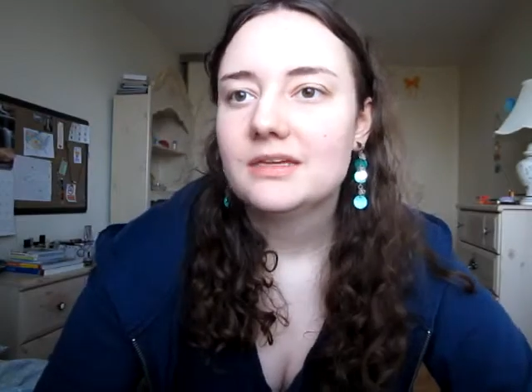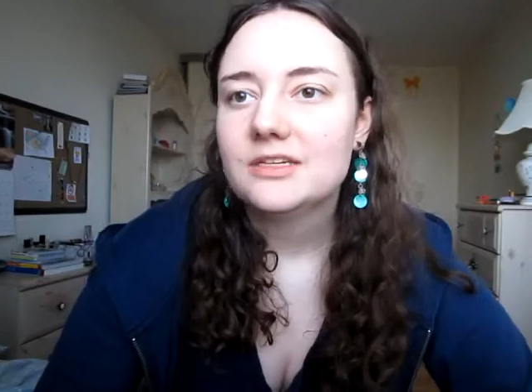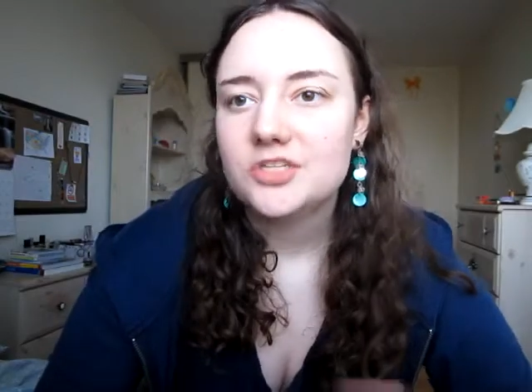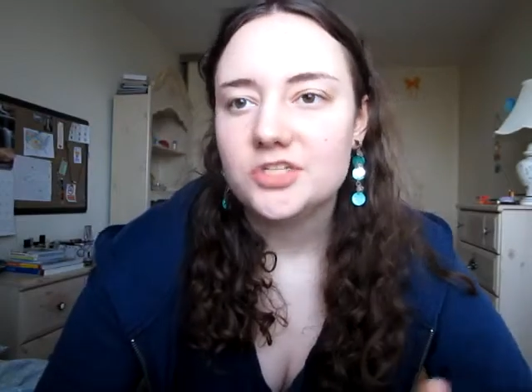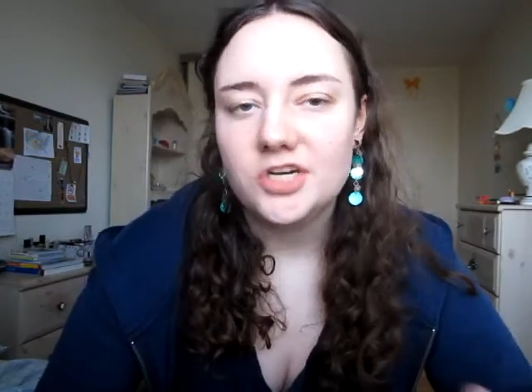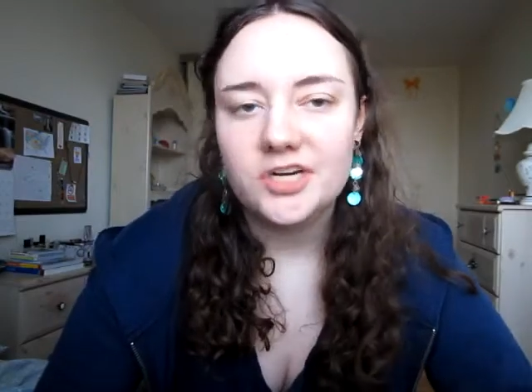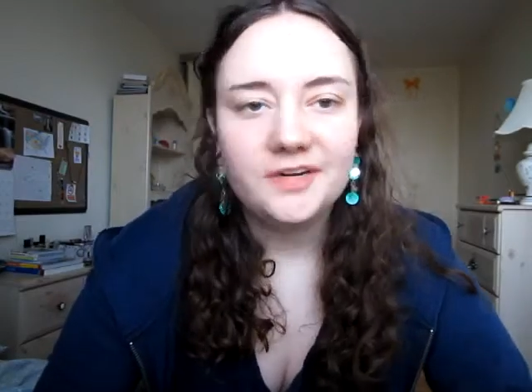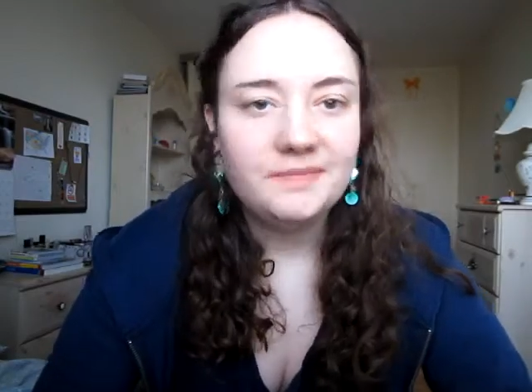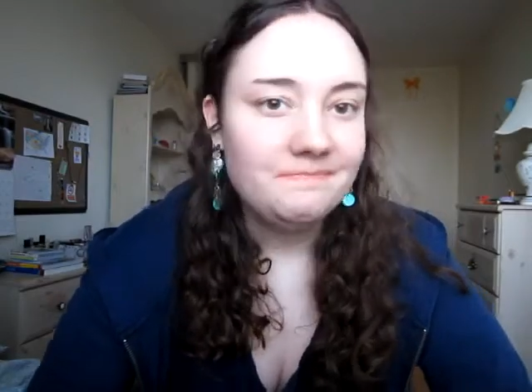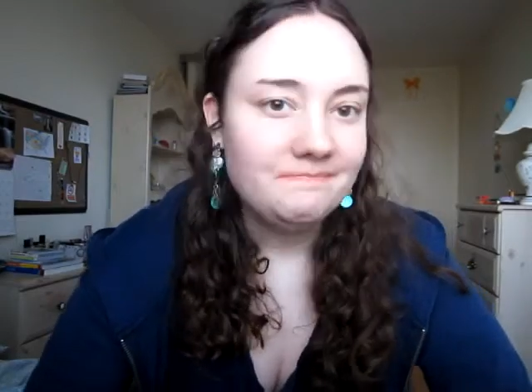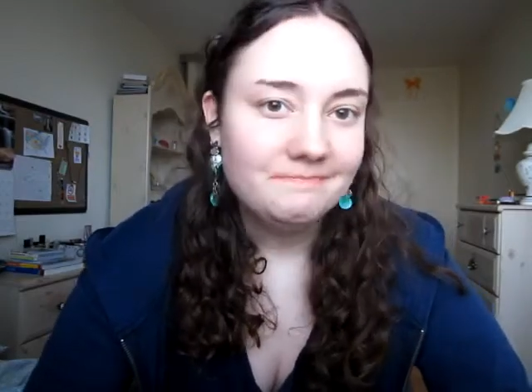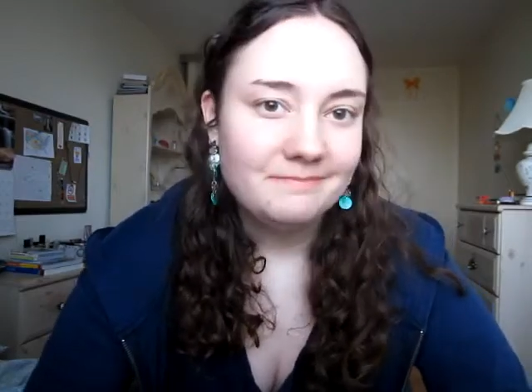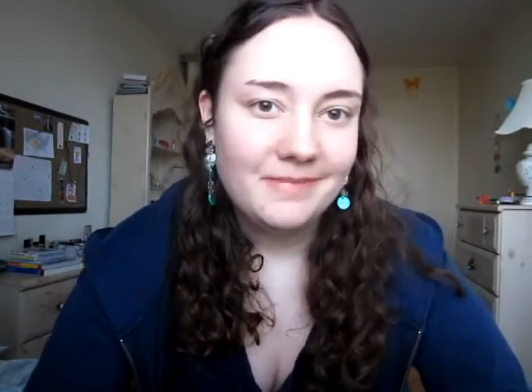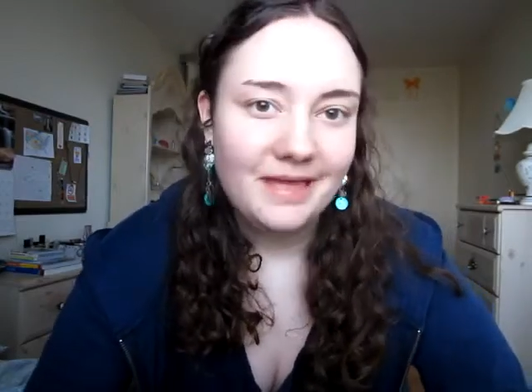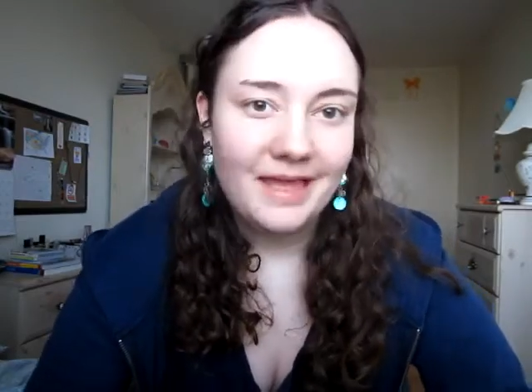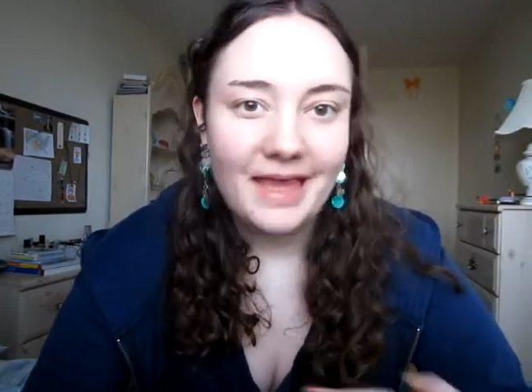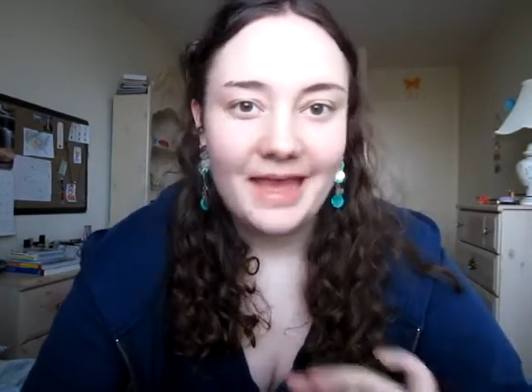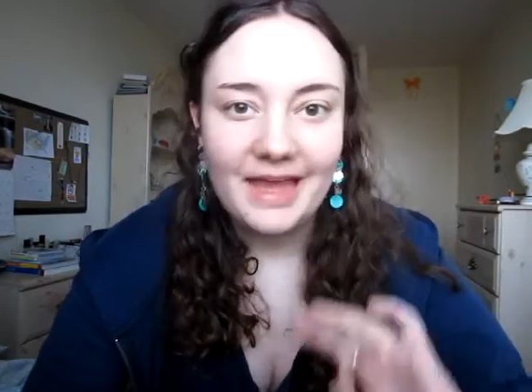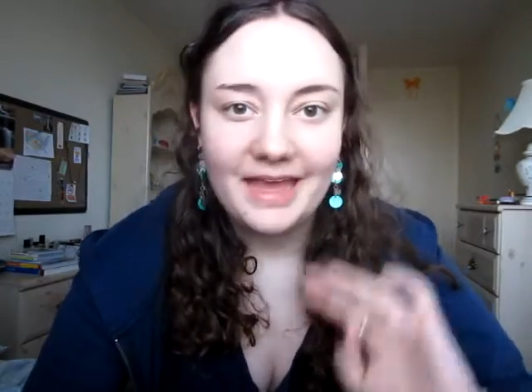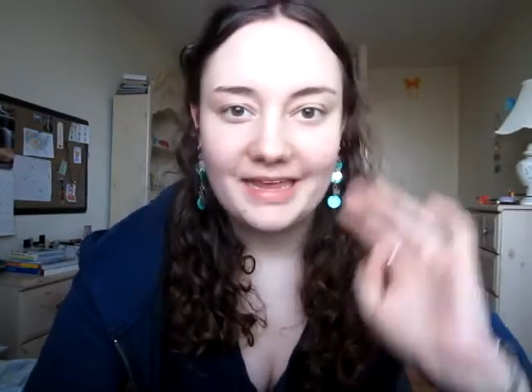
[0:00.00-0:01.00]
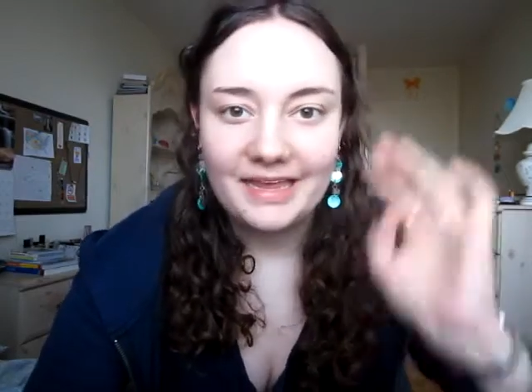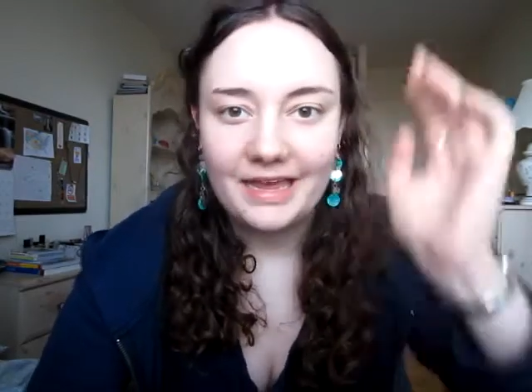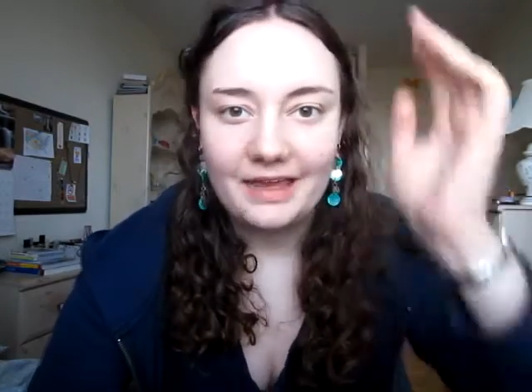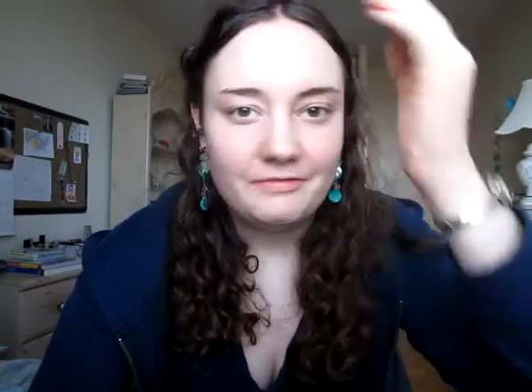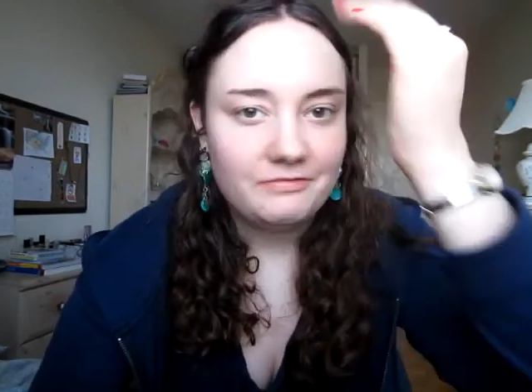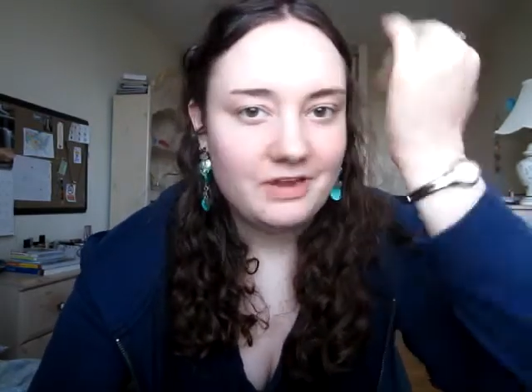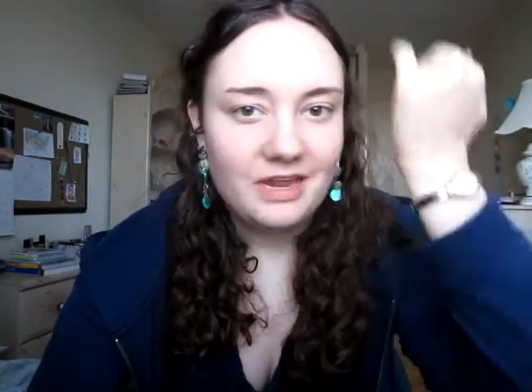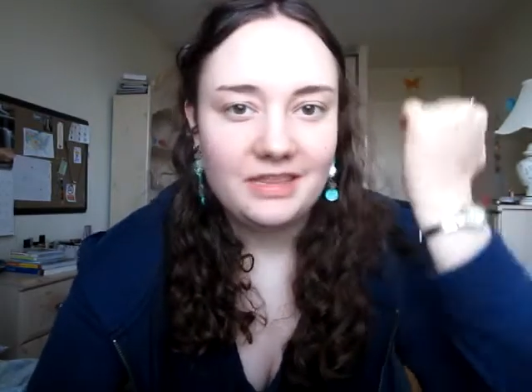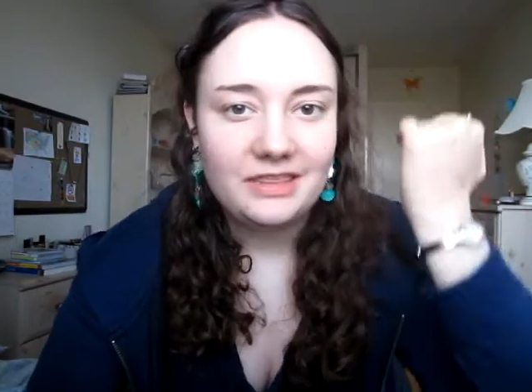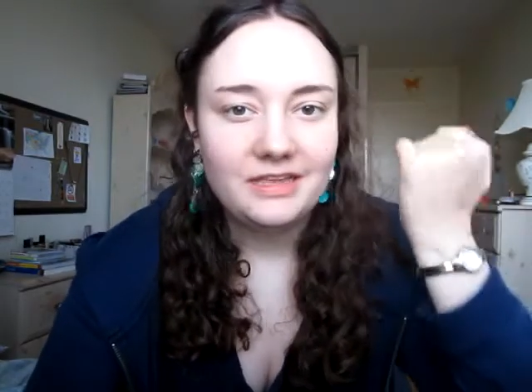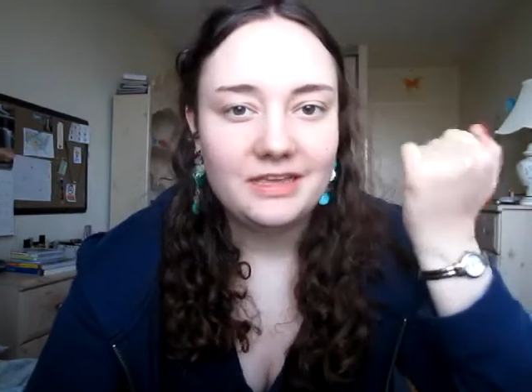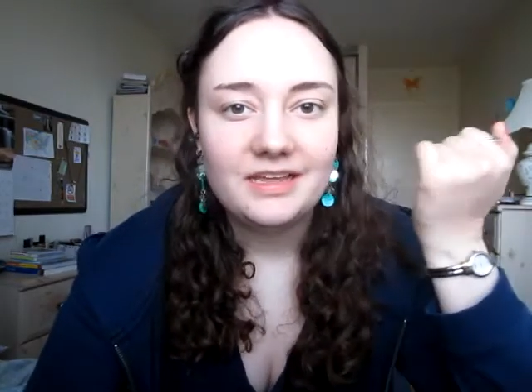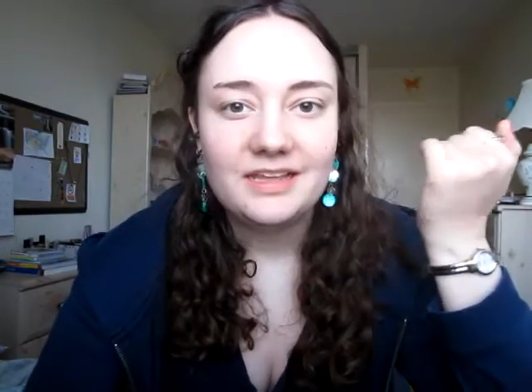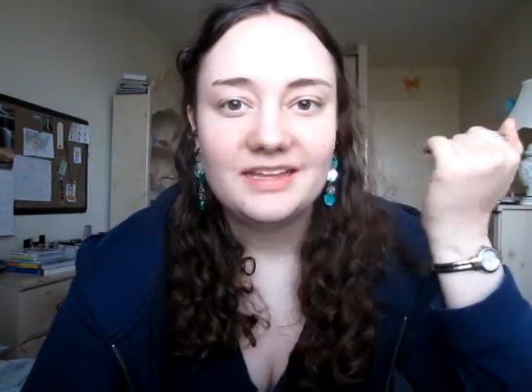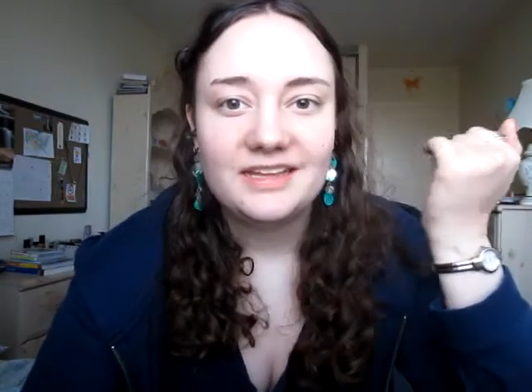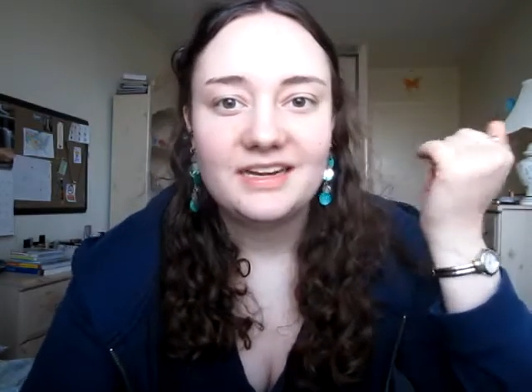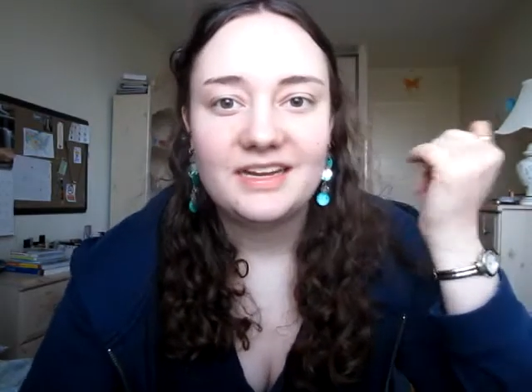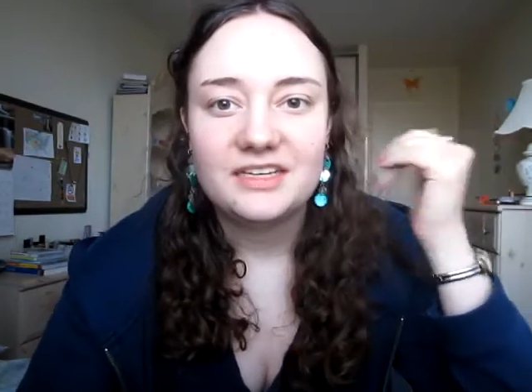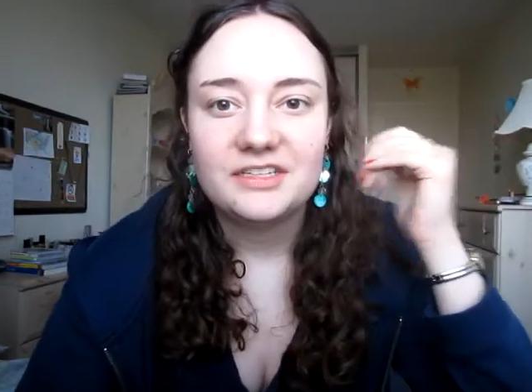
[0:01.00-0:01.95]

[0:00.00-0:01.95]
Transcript: Sure, I have nothing on,